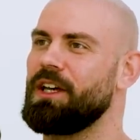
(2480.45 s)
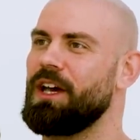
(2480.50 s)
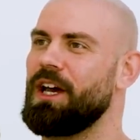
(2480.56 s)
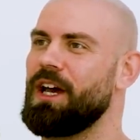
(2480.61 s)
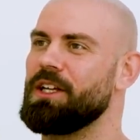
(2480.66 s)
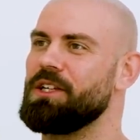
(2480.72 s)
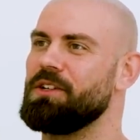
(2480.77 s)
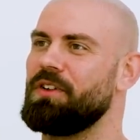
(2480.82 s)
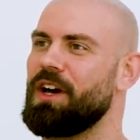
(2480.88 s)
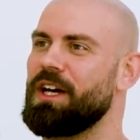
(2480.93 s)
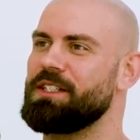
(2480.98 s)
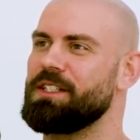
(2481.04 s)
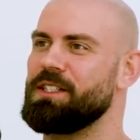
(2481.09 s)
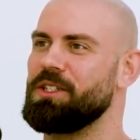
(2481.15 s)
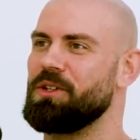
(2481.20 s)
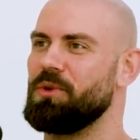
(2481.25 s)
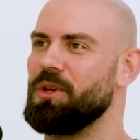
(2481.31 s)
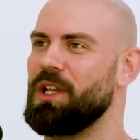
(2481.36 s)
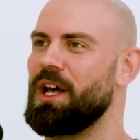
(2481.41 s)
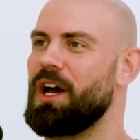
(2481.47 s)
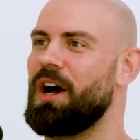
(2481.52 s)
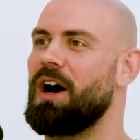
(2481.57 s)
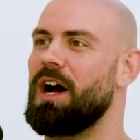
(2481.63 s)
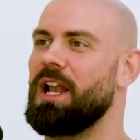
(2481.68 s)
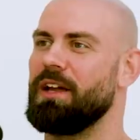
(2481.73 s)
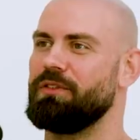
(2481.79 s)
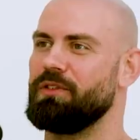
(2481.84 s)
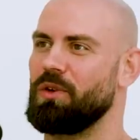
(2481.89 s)
and you've had to deal with like
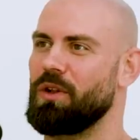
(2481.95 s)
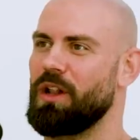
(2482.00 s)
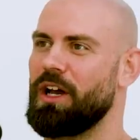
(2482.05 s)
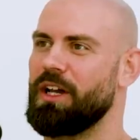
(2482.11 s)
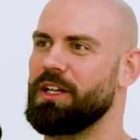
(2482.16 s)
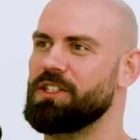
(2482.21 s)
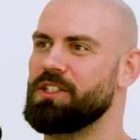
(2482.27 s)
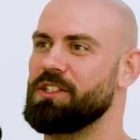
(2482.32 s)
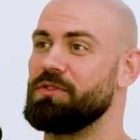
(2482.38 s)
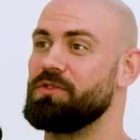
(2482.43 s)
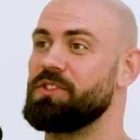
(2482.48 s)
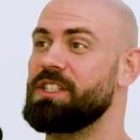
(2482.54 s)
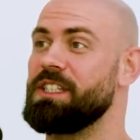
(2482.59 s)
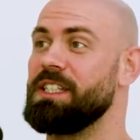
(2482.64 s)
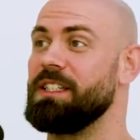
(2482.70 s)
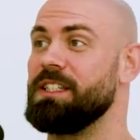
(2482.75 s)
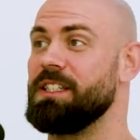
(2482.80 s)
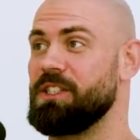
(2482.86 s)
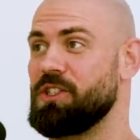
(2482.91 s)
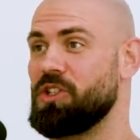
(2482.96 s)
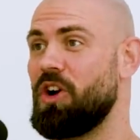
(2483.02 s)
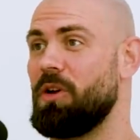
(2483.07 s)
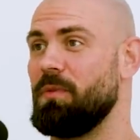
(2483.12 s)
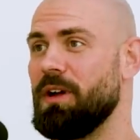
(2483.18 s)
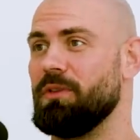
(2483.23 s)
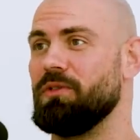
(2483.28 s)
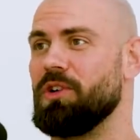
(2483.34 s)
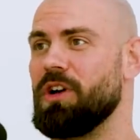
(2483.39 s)
high level clients and you've seen these top
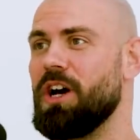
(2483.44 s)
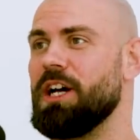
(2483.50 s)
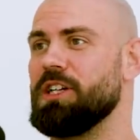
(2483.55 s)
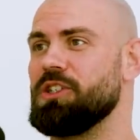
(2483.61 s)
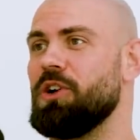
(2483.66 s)
level guys